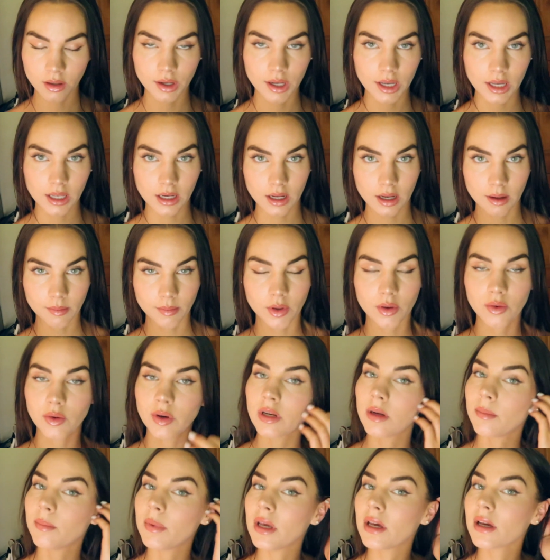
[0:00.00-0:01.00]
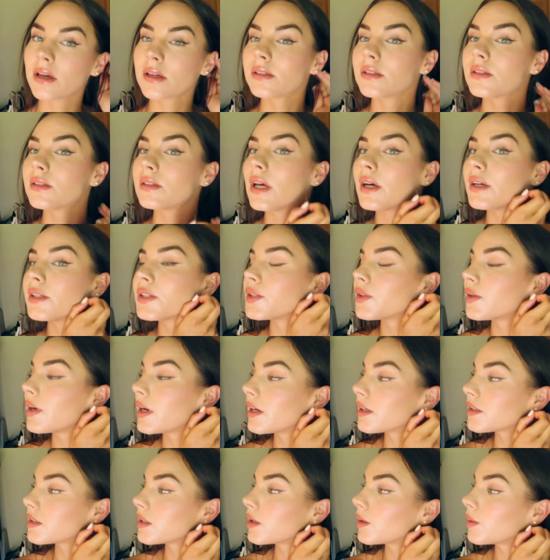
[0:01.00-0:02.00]
And I'm going to be
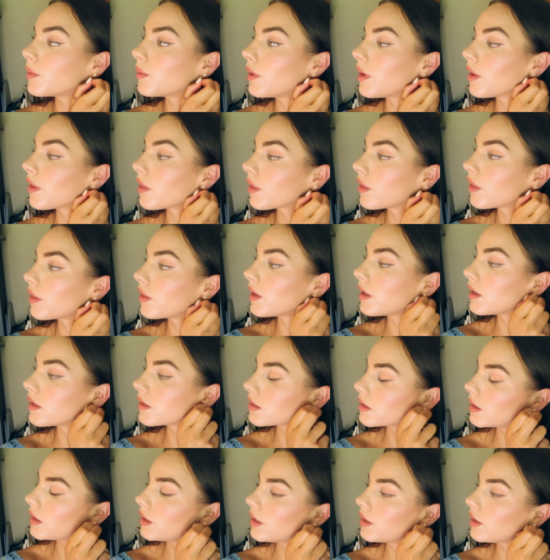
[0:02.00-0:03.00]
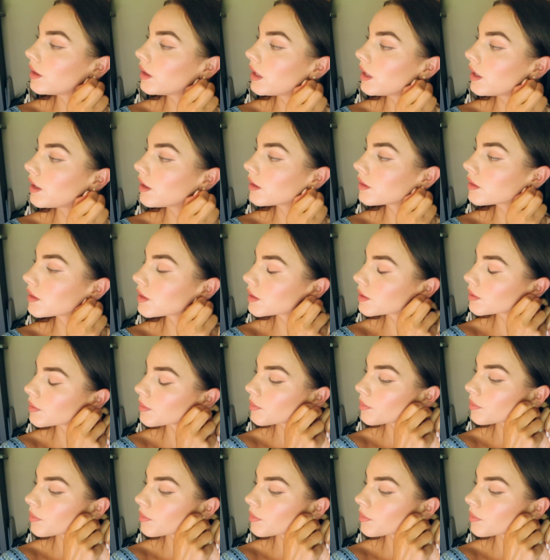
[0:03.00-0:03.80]
accessorizing with these earrings.